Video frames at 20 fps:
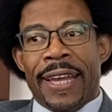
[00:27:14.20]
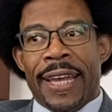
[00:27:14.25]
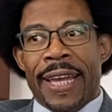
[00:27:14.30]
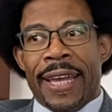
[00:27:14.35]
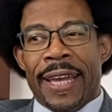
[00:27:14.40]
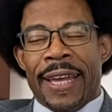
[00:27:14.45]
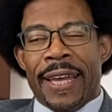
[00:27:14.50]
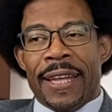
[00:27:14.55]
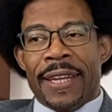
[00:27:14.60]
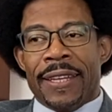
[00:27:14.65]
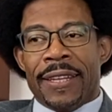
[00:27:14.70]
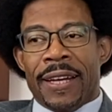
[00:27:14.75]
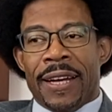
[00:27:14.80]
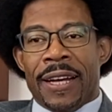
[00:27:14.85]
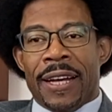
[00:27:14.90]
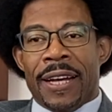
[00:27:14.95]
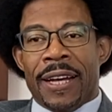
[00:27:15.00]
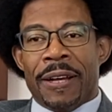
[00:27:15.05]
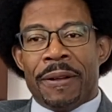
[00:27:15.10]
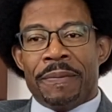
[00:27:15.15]
and
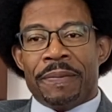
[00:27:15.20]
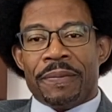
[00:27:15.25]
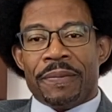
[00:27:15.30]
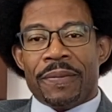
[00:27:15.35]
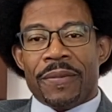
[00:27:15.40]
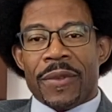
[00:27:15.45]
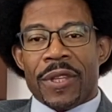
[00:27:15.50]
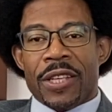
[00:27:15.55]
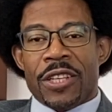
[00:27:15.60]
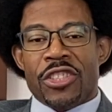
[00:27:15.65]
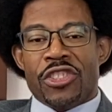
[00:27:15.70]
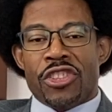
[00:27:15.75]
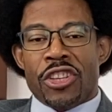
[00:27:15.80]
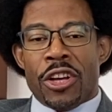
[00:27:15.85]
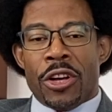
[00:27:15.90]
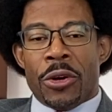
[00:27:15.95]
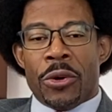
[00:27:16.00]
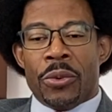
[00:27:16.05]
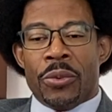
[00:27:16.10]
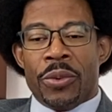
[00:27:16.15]
um,
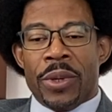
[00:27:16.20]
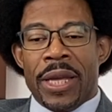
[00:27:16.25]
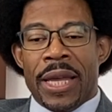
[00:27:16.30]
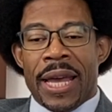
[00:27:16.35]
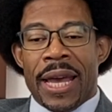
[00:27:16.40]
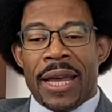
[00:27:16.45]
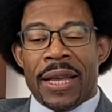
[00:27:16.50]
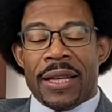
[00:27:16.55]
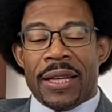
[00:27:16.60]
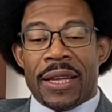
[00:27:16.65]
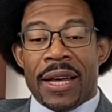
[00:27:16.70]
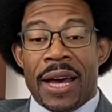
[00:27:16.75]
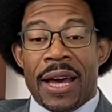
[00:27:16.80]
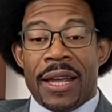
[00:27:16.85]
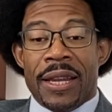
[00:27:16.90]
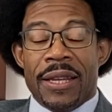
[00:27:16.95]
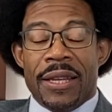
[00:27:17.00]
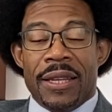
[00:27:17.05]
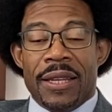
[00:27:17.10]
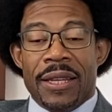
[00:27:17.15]
so we had
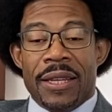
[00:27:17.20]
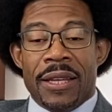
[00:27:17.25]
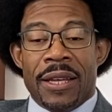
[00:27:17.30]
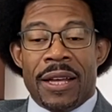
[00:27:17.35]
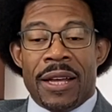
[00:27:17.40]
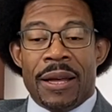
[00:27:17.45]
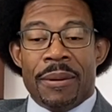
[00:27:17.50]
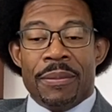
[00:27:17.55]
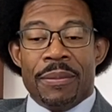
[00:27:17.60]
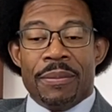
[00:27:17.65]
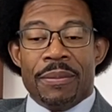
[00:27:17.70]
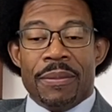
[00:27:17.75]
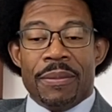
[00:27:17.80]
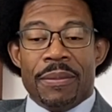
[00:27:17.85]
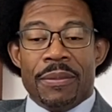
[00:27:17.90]
got um,